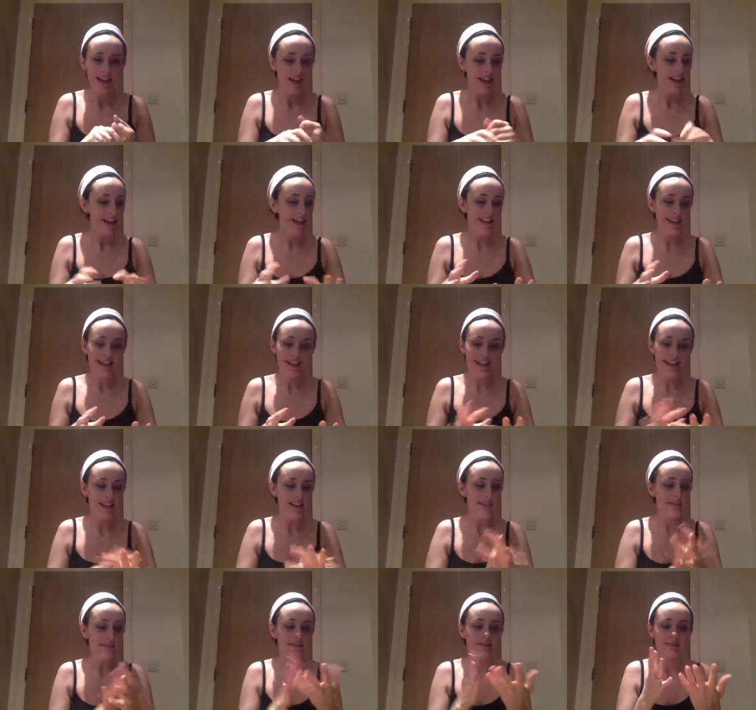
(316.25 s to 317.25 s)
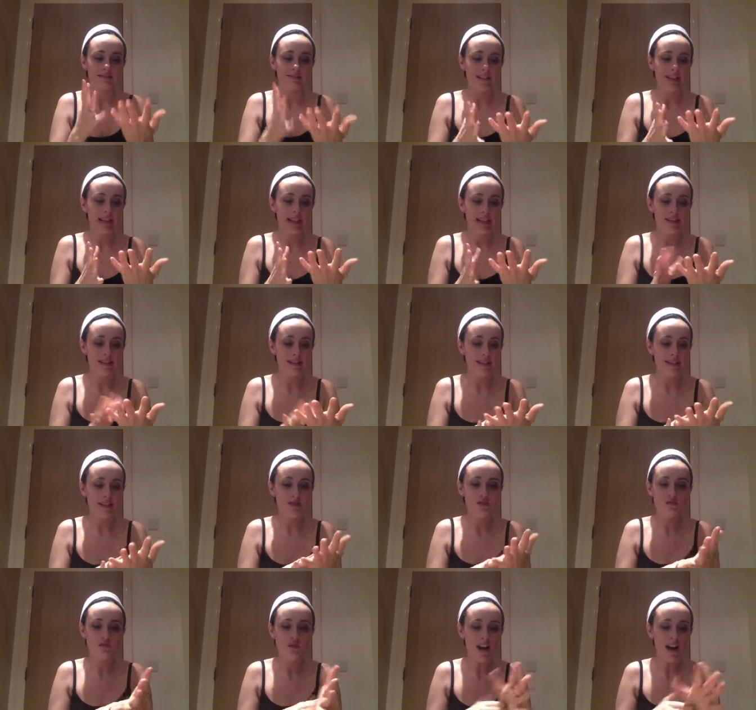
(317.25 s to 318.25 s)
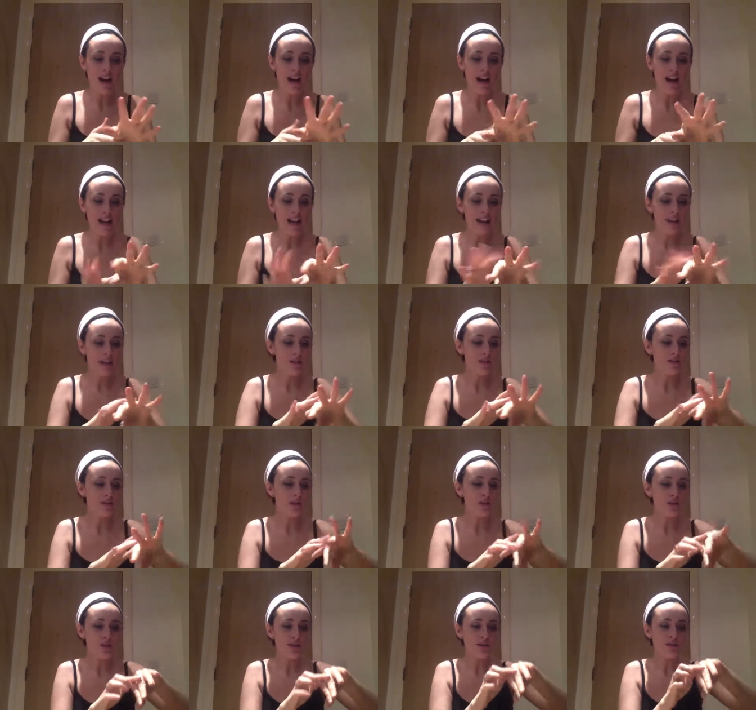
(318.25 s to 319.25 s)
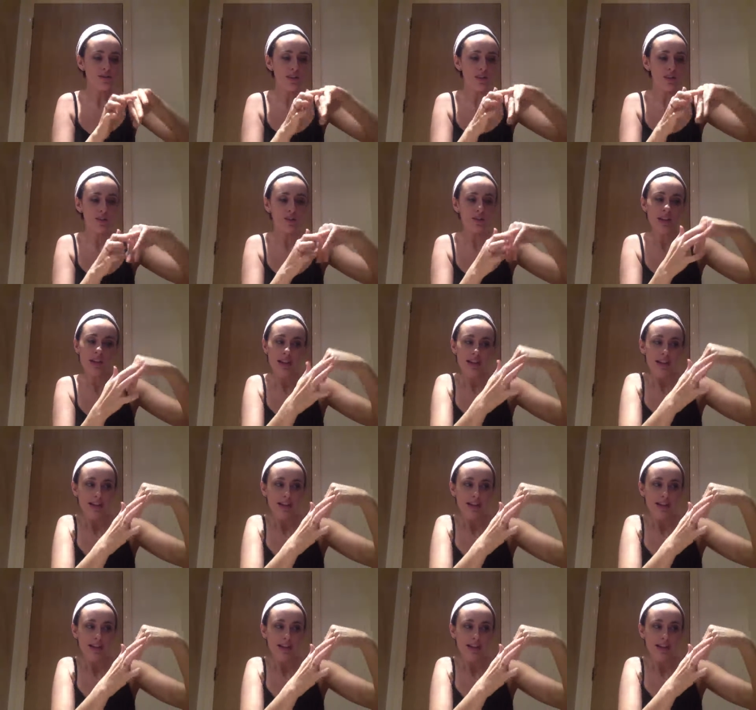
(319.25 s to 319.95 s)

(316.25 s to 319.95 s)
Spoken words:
Again, hands get dry, there's lots of little